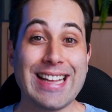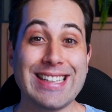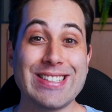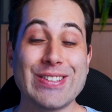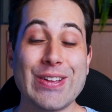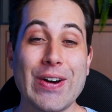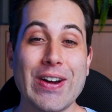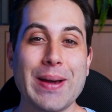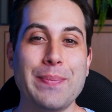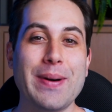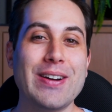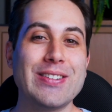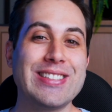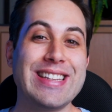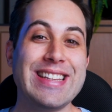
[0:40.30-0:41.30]
let's talk
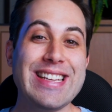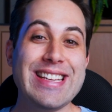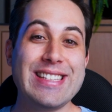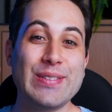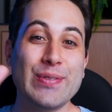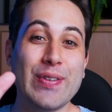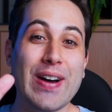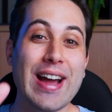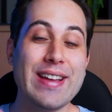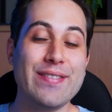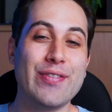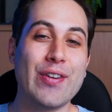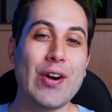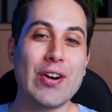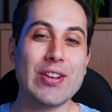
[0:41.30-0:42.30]
about these
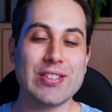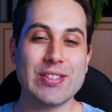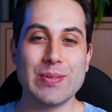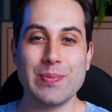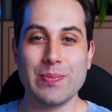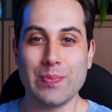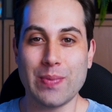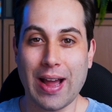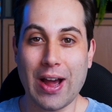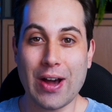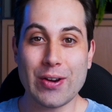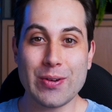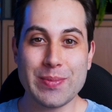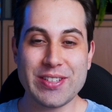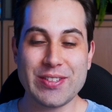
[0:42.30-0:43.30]
five awesome
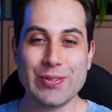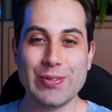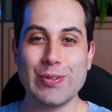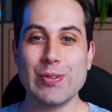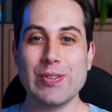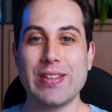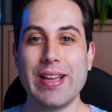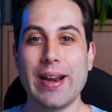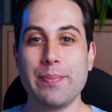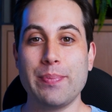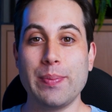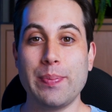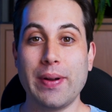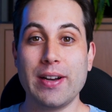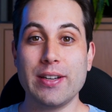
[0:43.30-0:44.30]
automation tools that I
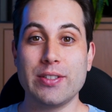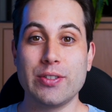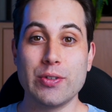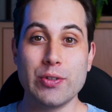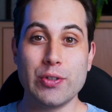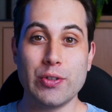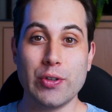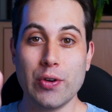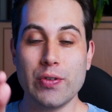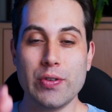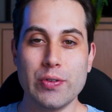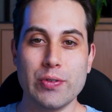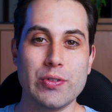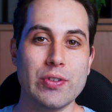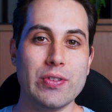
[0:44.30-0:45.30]
prepared to show
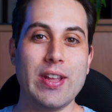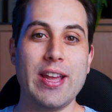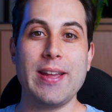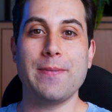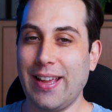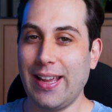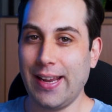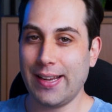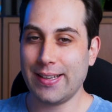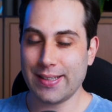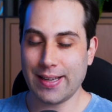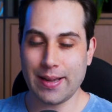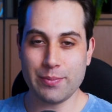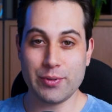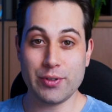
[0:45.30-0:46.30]
you today, and
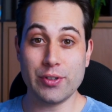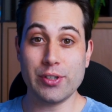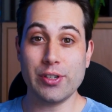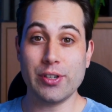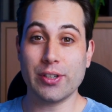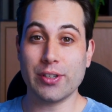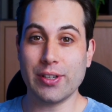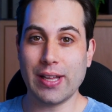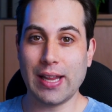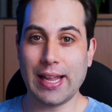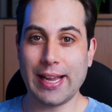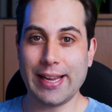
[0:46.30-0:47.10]
I'm sure you're gonna